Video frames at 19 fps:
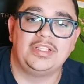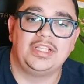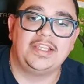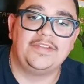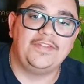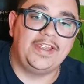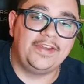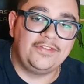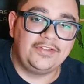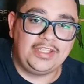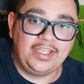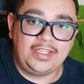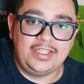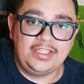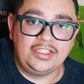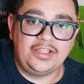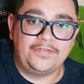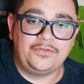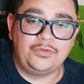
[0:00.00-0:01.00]
Like if I ever take
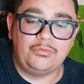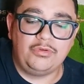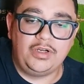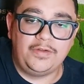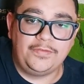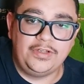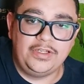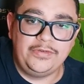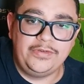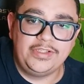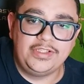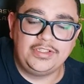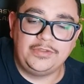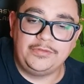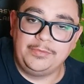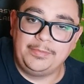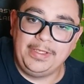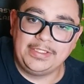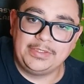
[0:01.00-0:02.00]
these off the wall for any reason to
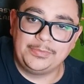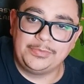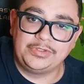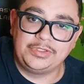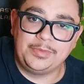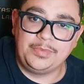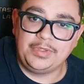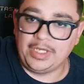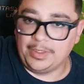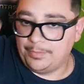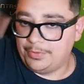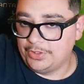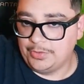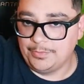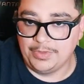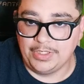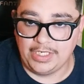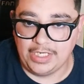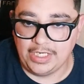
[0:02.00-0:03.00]
replace them with something, I'll put
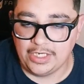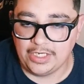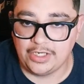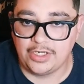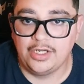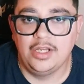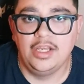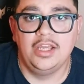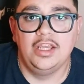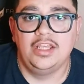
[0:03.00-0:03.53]
them in here.